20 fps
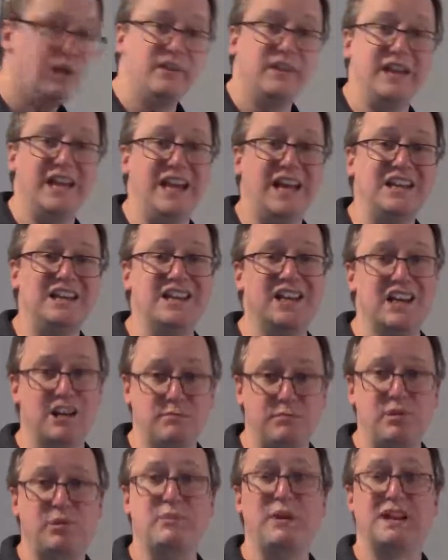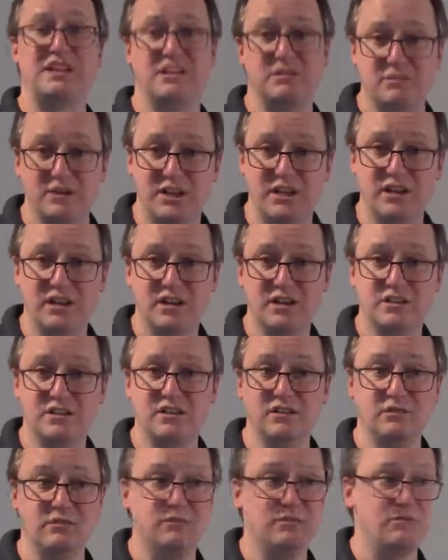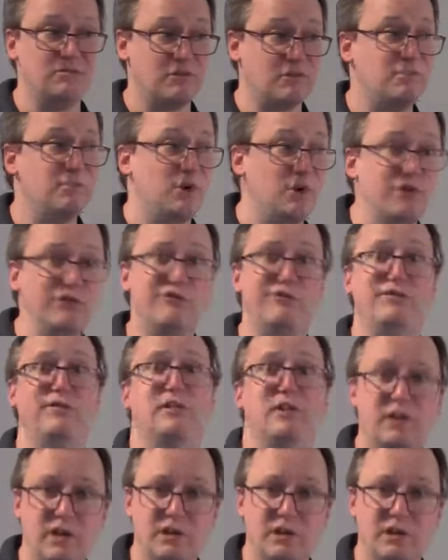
they had to get a pulmectomy to remove